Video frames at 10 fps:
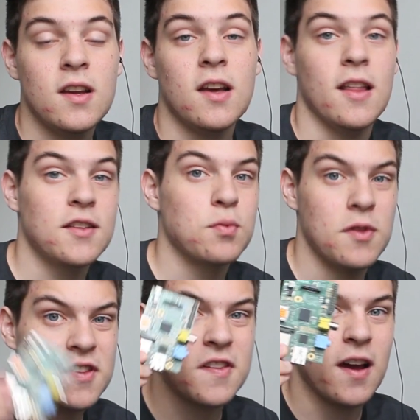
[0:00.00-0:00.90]
And that's where
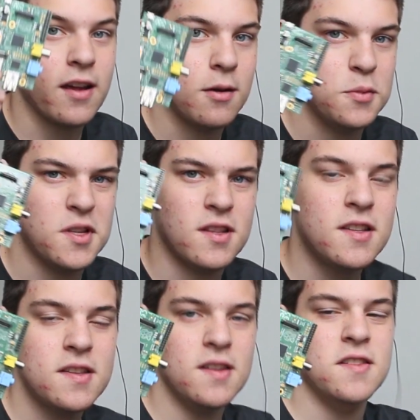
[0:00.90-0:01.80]
this guy comes in.
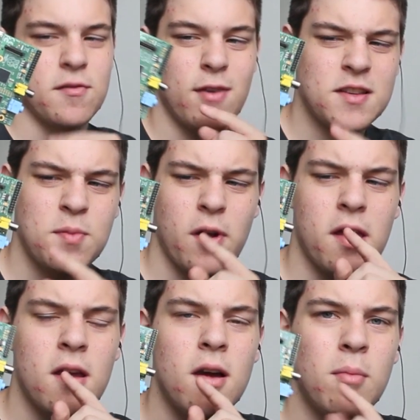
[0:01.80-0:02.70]
This is a Raspberry
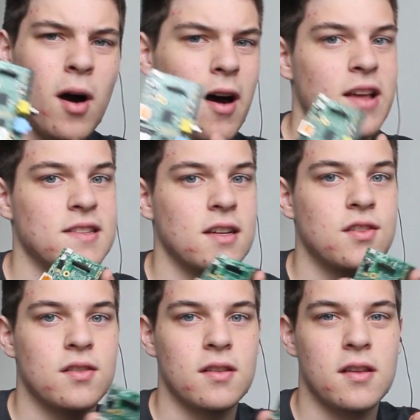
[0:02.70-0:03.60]
Pi. It's
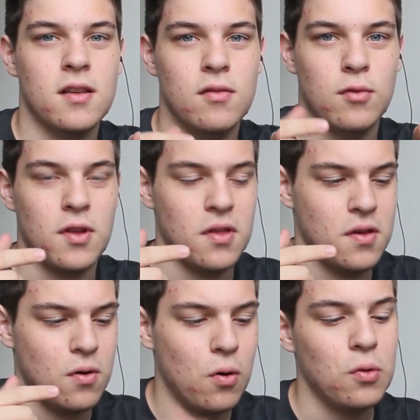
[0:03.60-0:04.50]
actually one of the
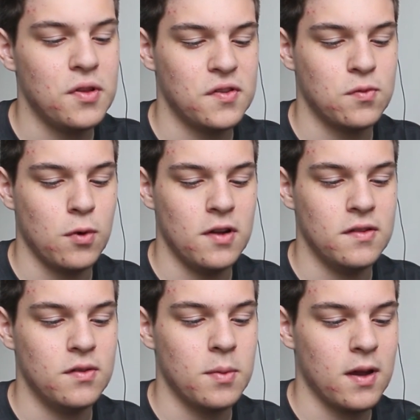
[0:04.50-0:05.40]
oldest
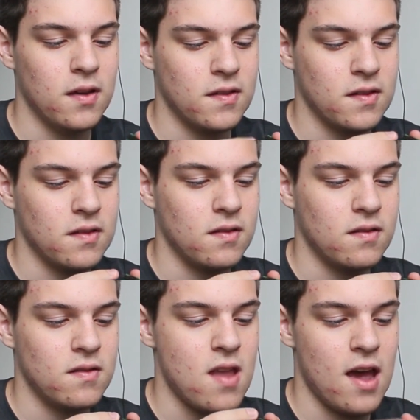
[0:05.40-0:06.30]
ones because it
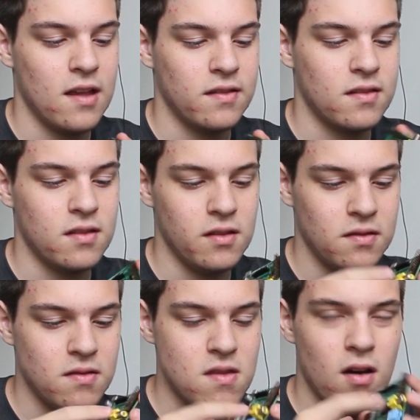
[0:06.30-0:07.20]
has the
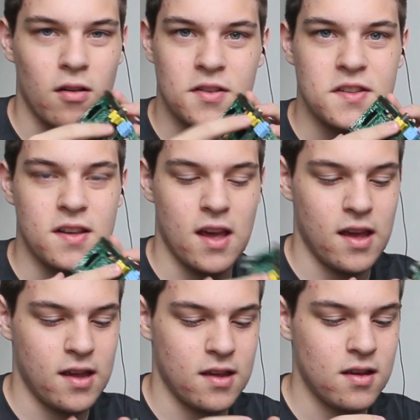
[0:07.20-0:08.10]

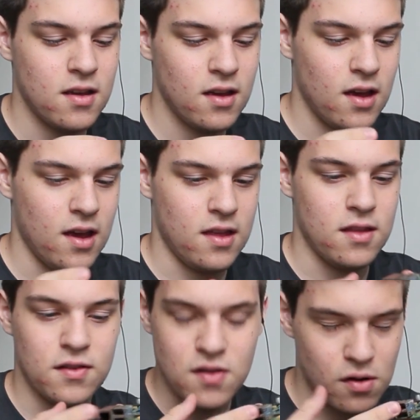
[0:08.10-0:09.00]
RCA and
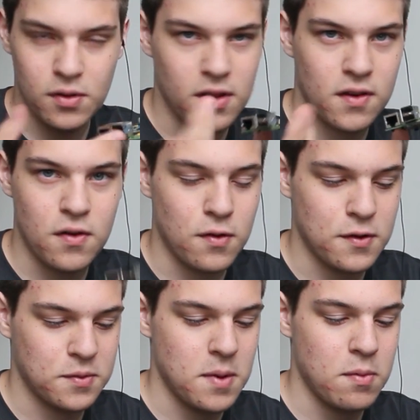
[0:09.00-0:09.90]
only the 2
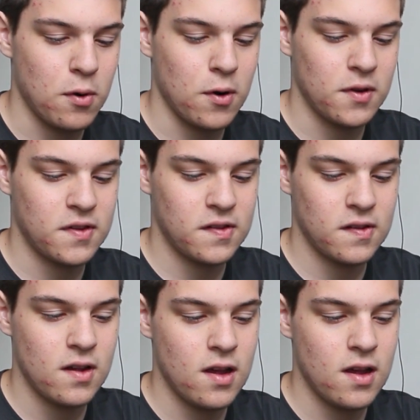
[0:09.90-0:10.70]
USB ports,